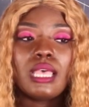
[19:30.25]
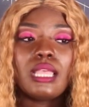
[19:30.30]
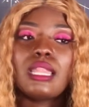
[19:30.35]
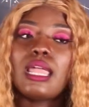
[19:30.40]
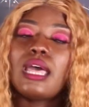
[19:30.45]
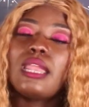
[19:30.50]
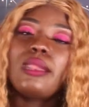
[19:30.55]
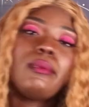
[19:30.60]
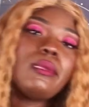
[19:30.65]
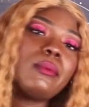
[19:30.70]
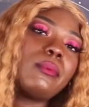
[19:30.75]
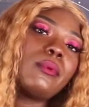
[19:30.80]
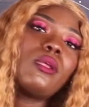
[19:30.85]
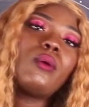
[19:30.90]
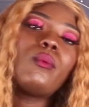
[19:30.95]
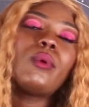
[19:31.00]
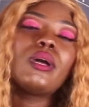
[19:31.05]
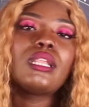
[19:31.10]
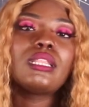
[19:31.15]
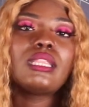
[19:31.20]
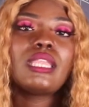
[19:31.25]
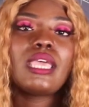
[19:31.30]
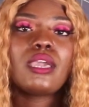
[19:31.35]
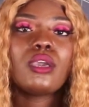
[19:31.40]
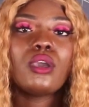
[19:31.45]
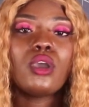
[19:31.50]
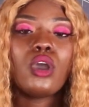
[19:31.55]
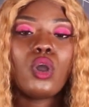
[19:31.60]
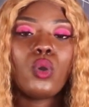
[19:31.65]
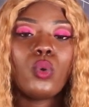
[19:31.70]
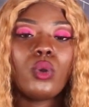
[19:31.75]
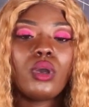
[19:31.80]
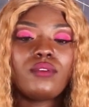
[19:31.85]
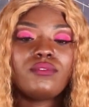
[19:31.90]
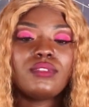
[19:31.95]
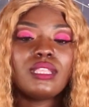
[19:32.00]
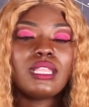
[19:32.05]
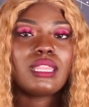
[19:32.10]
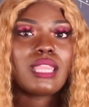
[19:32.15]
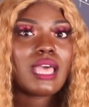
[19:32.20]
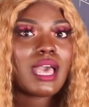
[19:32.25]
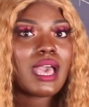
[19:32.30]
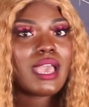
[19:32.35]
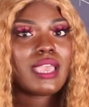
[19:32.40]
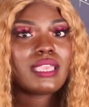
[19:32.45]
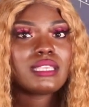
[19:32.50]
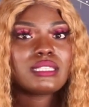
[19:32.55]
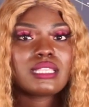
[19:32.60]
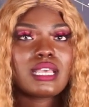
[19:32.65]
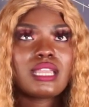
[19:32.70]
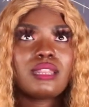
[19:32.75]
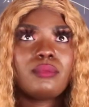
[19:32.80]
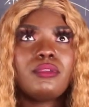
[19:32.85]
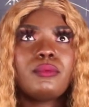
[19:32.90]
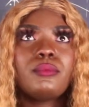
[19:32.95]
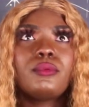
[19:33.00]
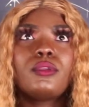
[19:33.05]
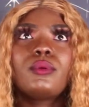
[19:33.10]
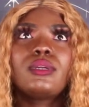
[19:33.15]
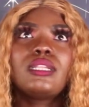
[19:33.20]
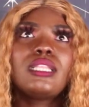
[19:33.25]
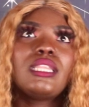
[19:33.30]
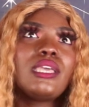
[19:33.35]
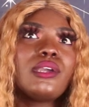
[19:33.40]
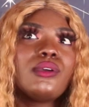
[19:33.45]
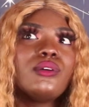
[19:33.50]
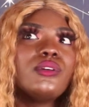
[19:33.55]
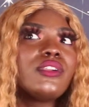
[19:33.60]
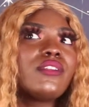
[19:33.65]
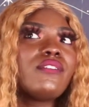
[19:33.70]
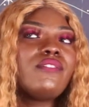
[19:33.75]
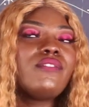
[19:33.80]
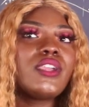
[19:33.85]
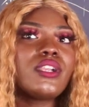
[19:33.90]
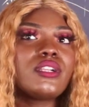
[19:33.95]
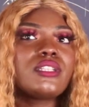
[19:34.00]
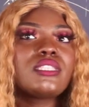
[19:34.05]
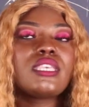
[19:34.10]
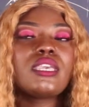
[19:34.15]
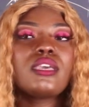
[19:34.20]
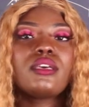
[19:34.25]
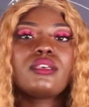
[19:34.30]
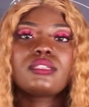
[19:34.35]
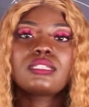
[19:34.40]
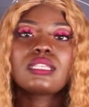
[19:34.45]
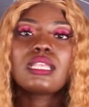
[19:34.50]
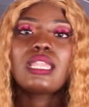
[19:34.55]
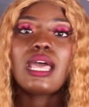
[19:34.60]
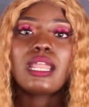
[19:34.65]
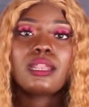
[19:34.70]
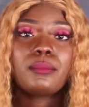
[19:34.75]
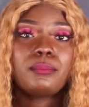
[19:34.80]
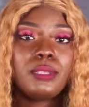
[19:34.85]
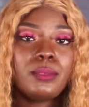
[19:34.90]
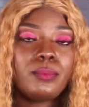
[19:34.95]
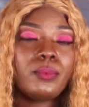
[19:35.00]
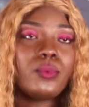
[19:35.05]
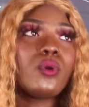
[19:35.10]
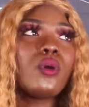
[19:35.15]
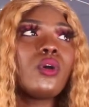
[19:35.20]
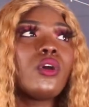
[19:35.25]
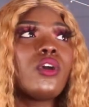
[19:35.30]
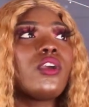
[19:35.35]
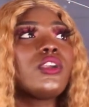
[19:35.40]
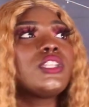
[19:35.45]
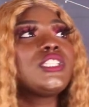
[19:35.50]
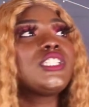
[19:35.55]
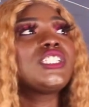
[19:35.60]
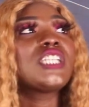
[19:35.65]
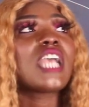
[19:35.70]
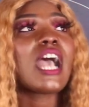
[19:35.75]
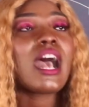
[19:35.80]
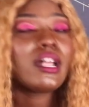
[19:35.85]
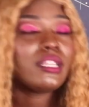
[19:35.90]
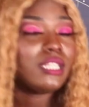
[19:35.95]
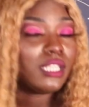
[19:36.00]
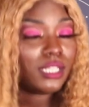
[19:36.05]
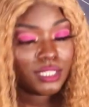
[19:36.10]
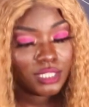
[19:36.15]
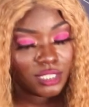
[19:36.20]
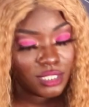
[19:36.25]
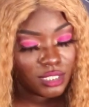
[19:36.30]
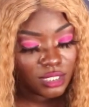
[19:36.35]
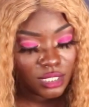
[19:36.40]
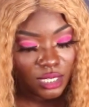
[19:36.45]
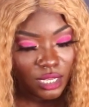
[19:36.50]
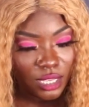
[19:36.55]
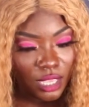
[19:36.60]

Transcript: A lot of people don't want to let go of the lies. A lot of people don't want to let go of the fairy tales. A lot of people are childish